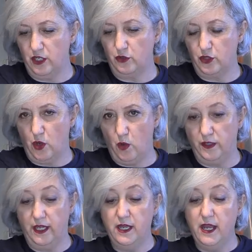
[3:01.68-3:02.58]
here, you
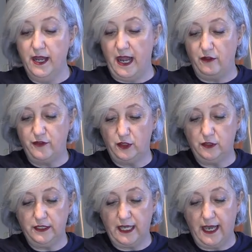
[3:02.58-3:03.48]
hold it. Now if you
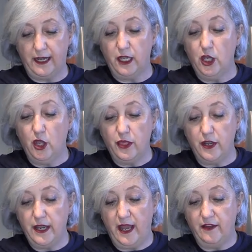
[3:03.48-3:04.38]
look at it, the
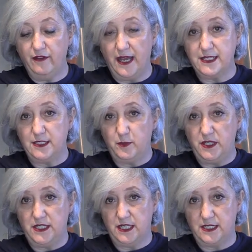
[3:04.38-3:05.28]
knife has to
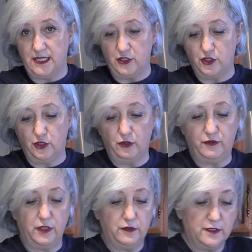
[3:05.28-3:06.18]
be the extension
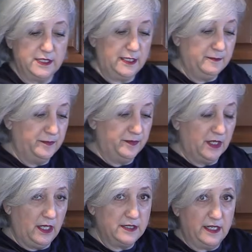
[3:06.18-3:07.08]
of you. You see?
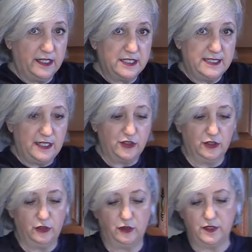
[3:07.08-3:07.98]
It's an
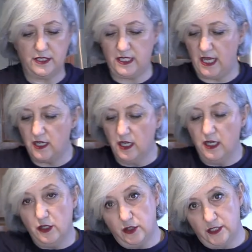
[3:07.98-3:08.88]
extension. You see it,
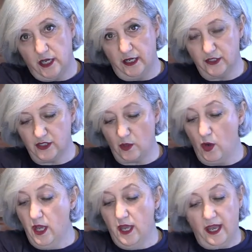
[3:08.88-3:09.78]
you done it.
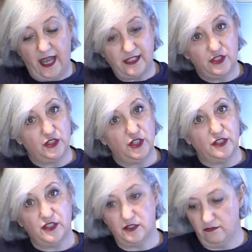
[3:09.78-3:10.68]
So it's
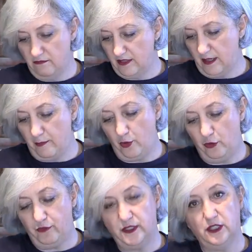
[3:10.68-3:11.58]
just the
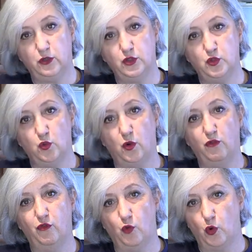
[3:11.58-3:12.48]
perfect little tool
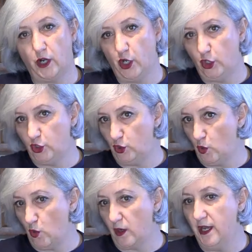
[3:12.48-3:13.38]
for
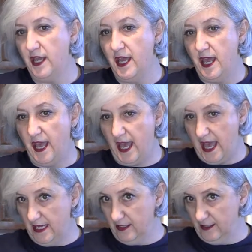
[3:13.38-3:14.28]
your
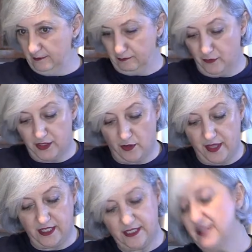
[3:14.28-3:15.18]
hand. So
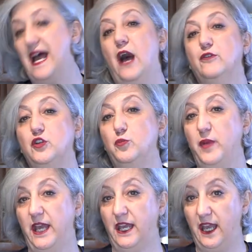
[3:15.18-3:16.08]
this is how you
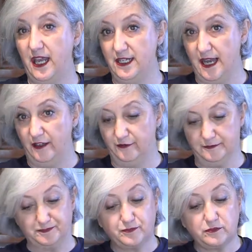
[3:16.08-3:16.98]
pick a knife.